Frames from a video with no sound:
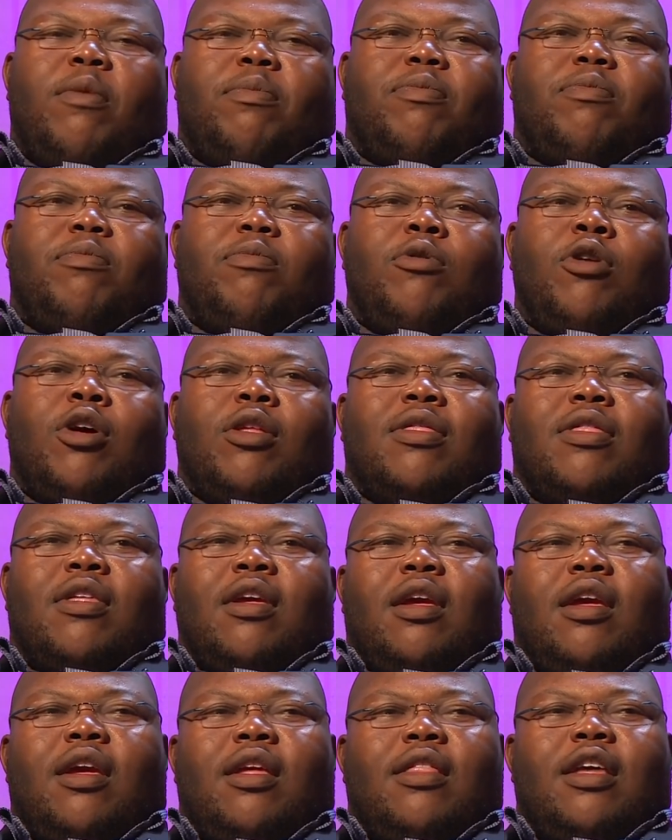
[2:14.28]
up not
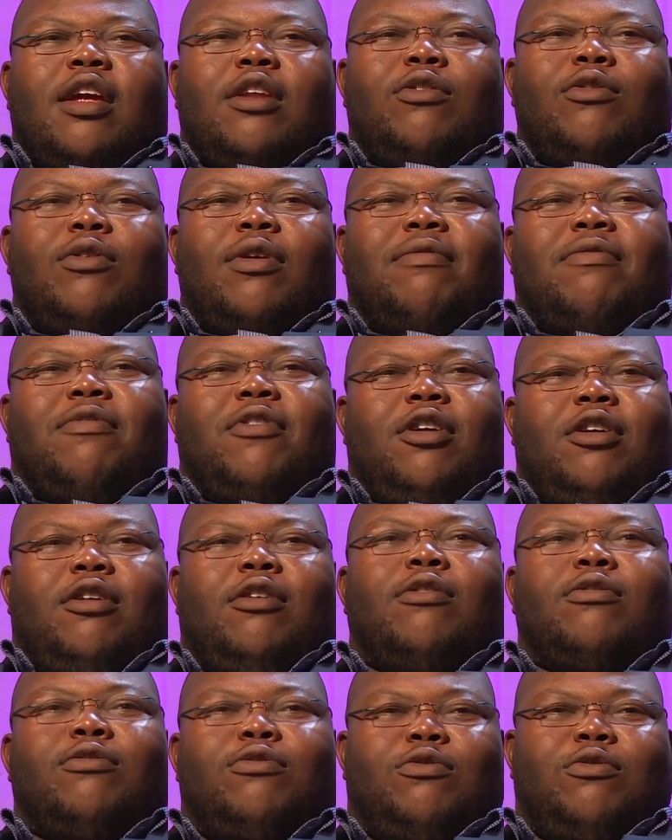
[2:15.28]
thinking that you are very
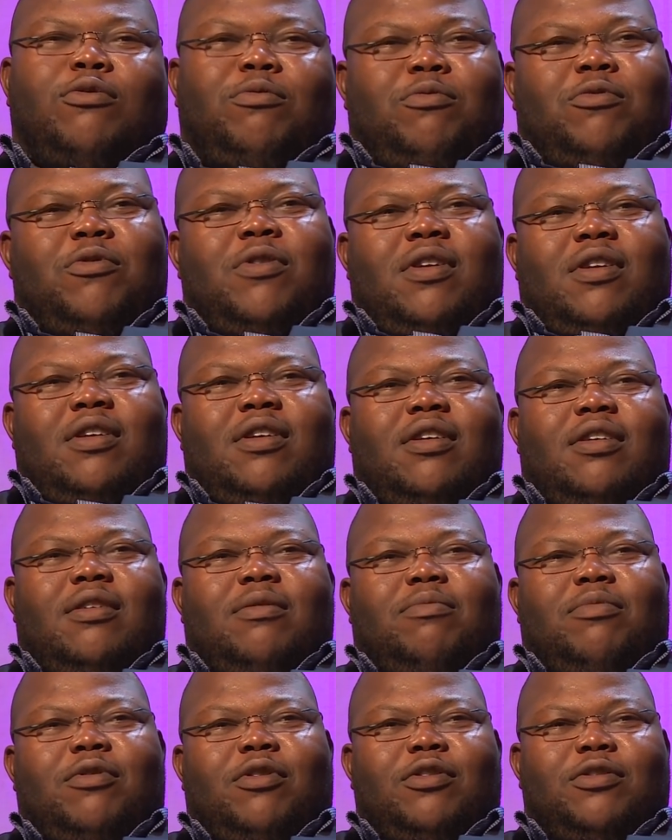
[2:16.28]
close to Umdwan
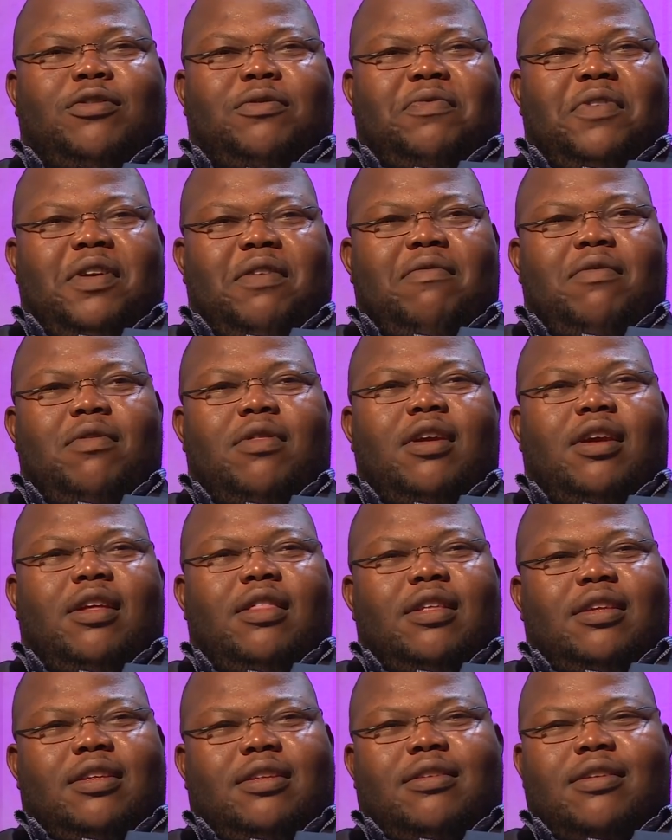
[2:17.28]
because of everything,
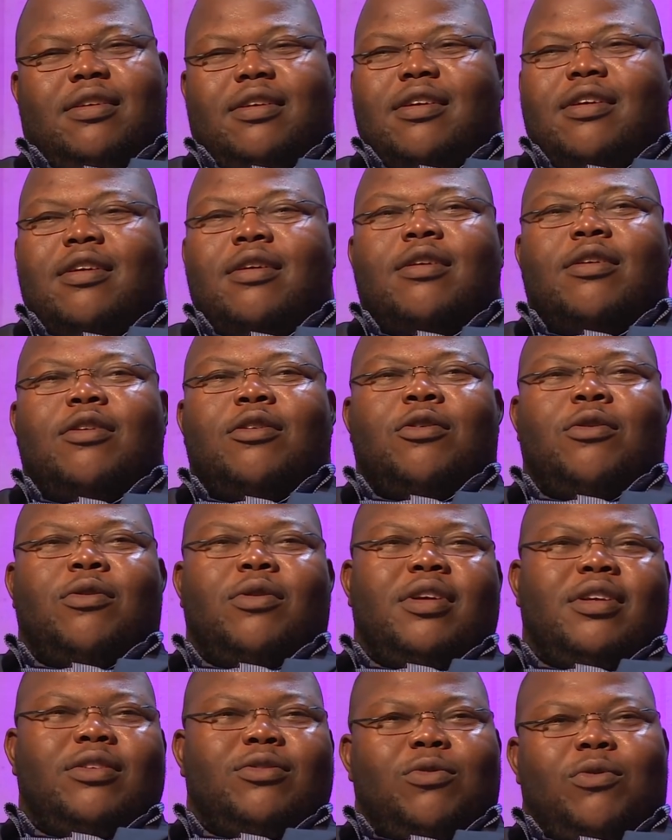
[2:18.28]
and that, you know,
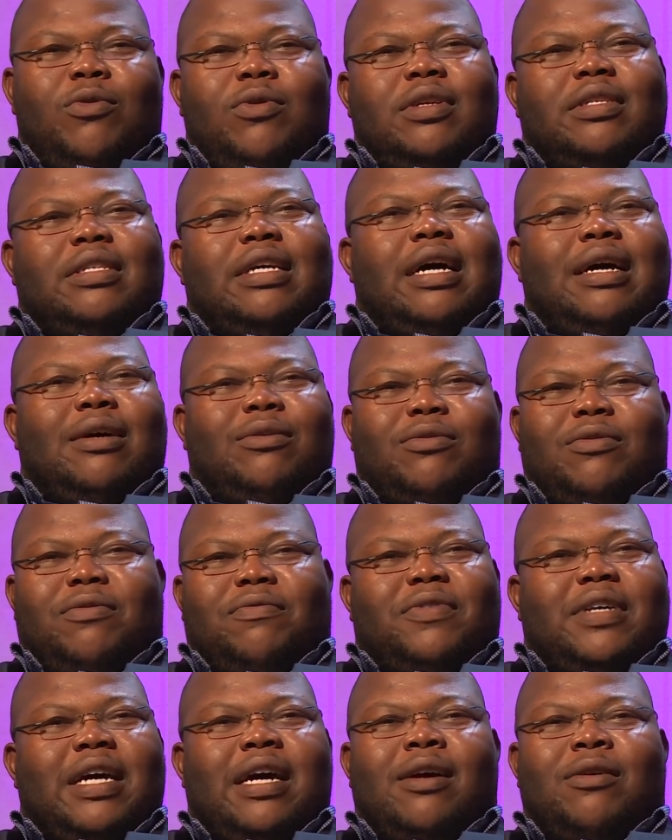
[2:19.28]
he's always out
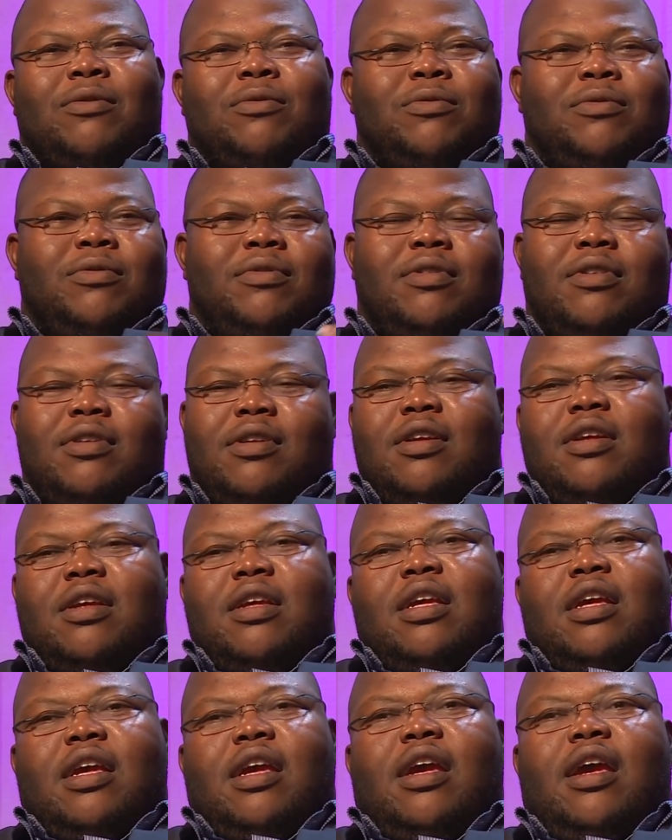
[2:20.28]
of town,
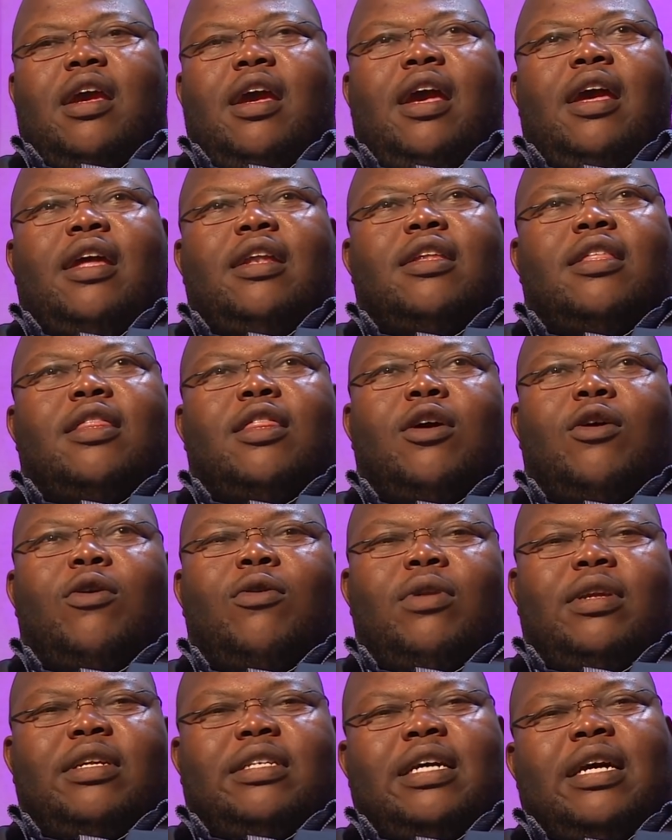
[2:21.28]
and the
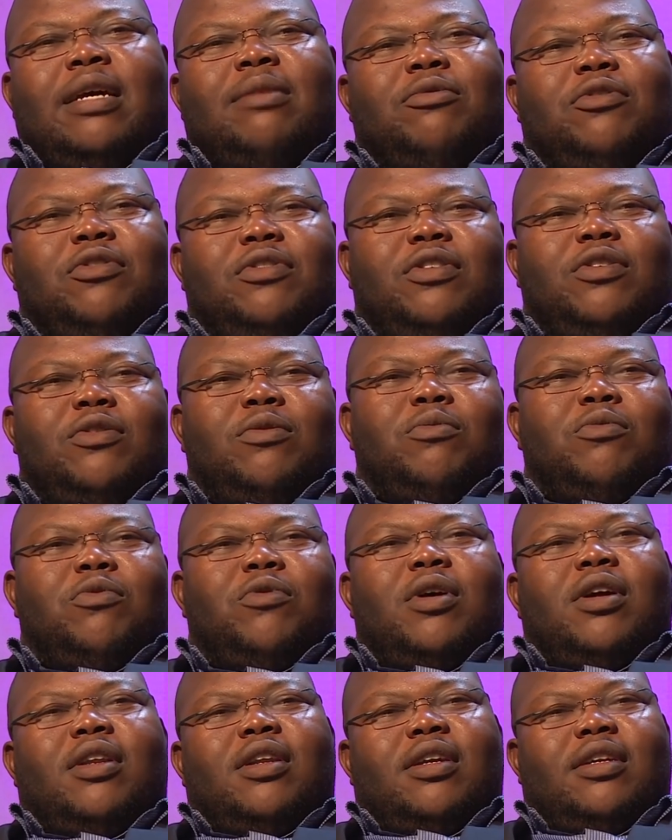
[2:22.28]
only times you see
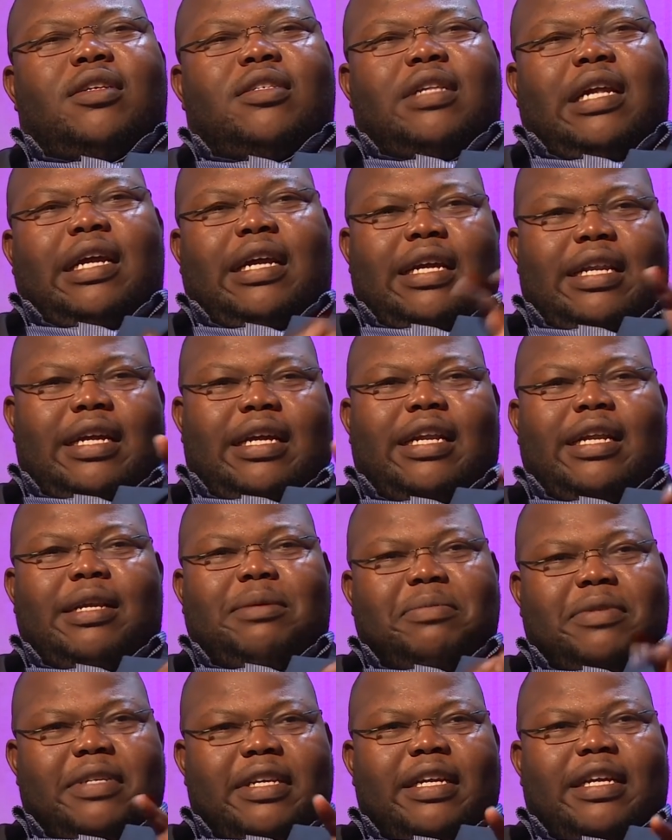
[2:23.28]
Umdwan is like at a
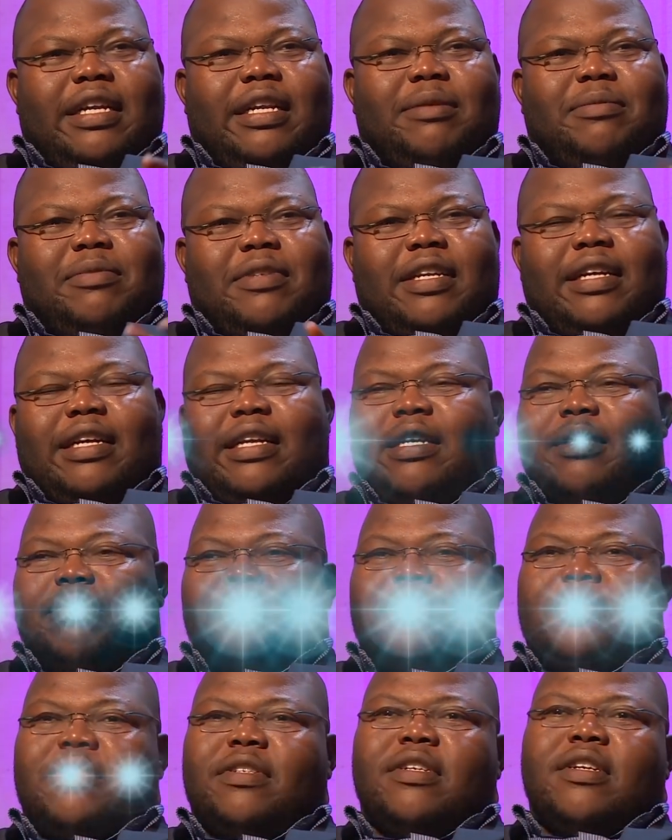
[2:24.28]
glimpse.